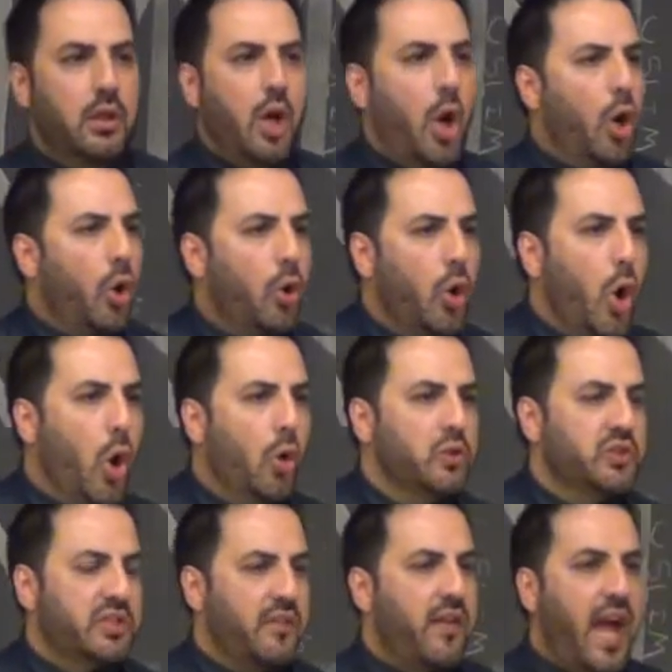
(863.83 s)
A whole
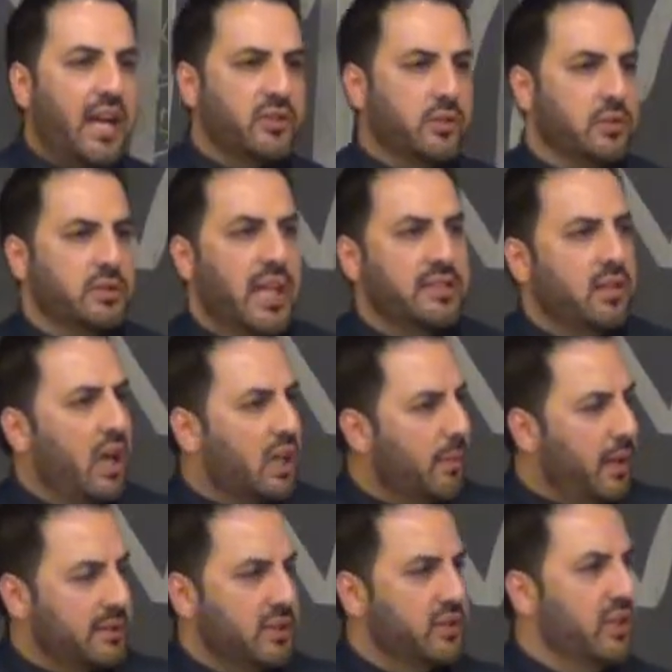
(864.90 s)
host of actors, I talk
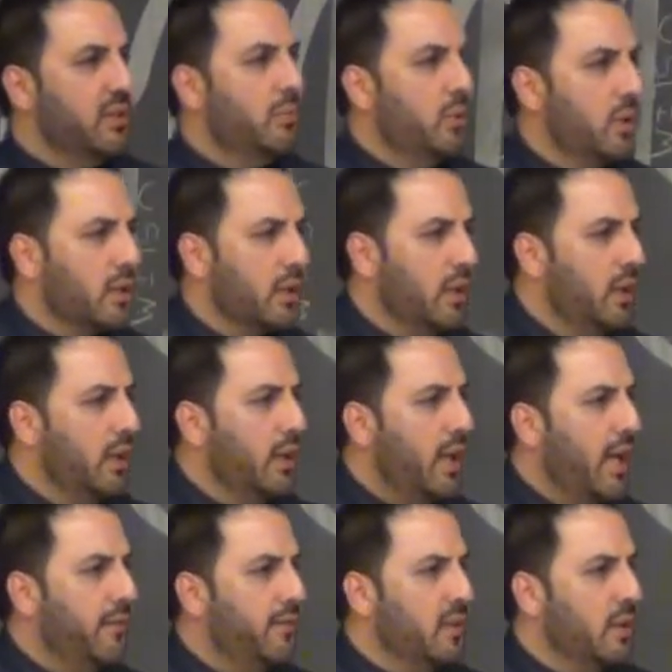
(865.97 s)
about this in the book,
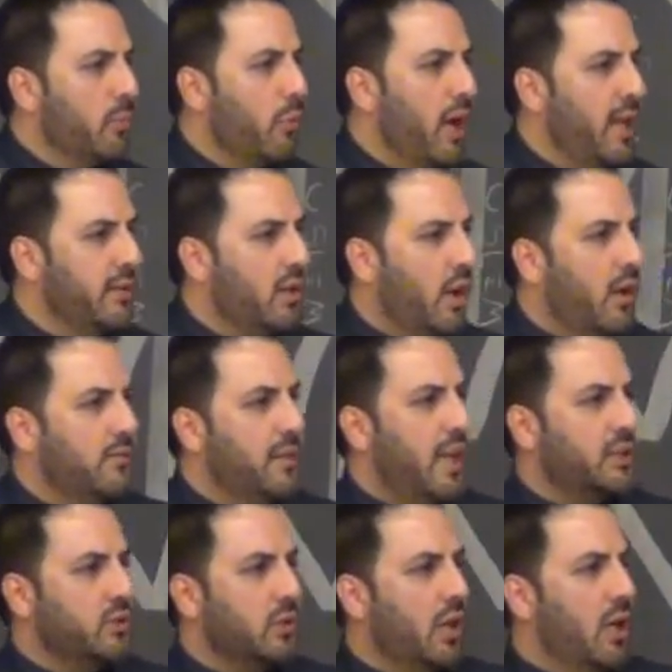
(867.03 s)
A. Philip Randolph,
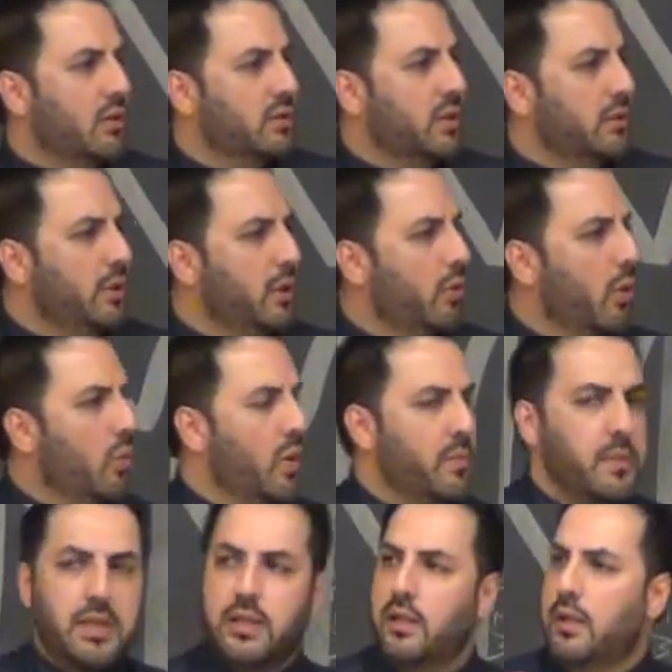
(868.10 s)
National Congress on Negro
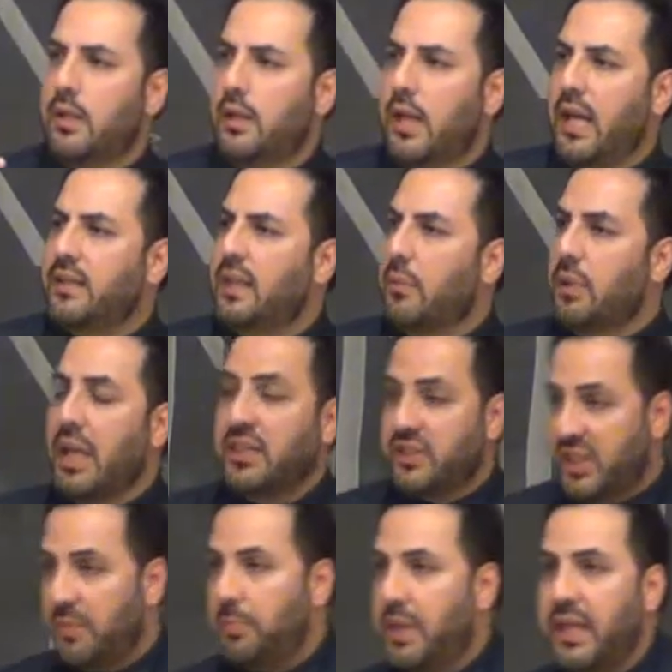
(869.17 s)
Women,
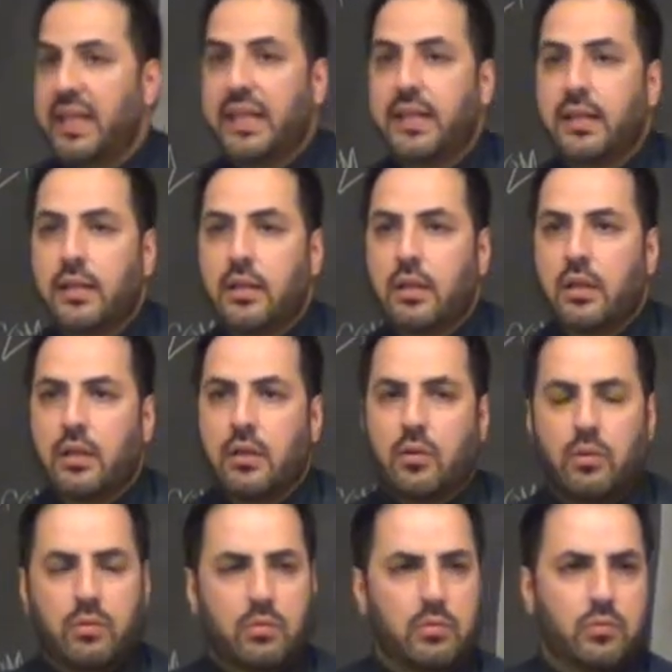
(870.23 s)
NAACP,
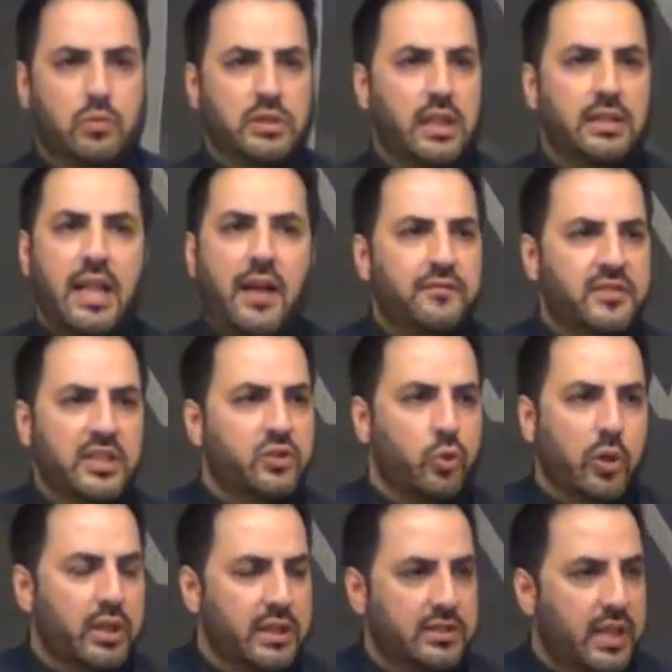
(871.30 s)
it was a leftist
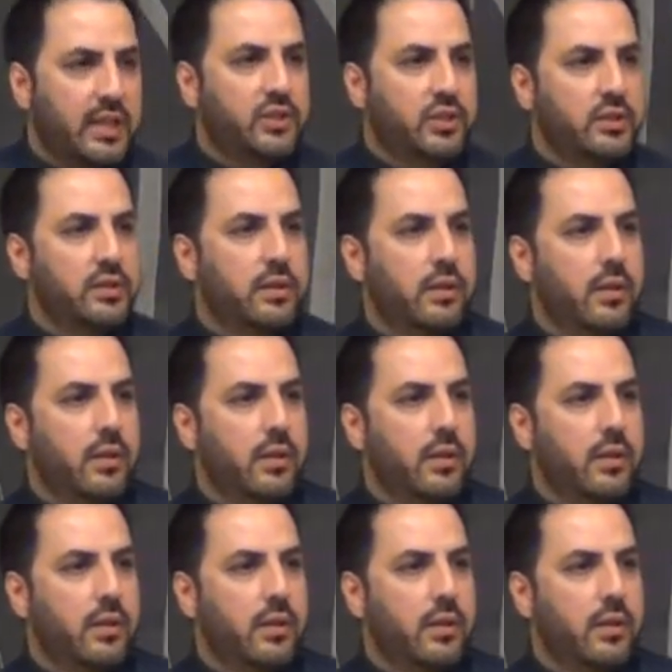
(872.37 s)
organization.